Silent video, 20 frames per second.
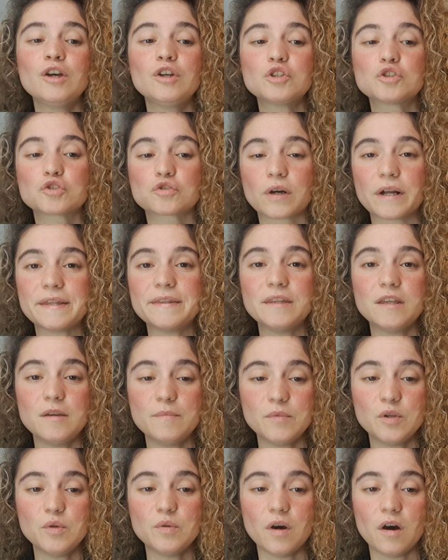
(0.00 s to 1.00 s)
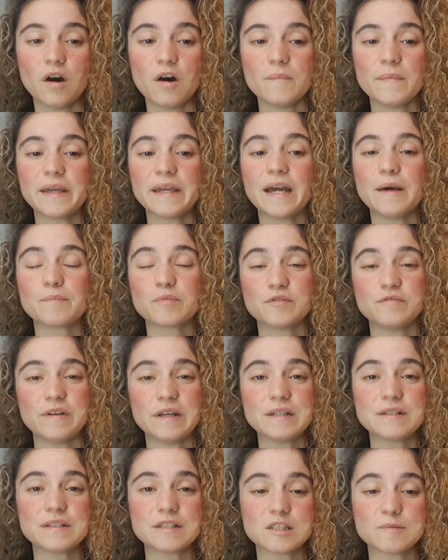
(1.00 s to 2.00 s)
train the immune army, and
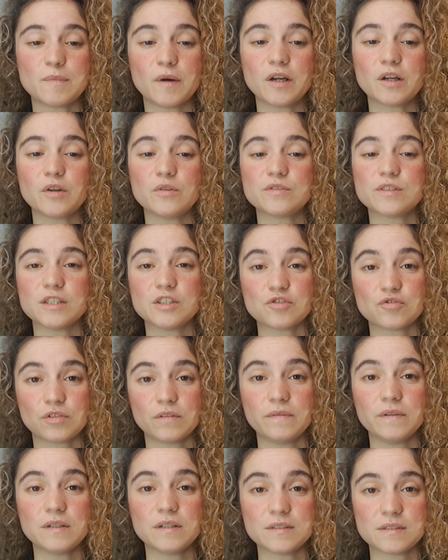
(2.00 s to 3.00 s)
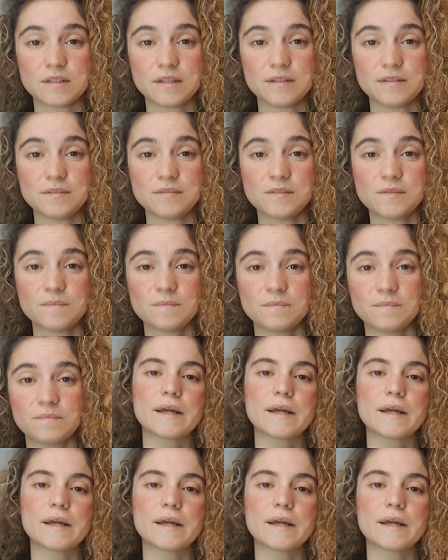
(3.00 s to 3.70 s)
prevent dysbiosis-driven disease.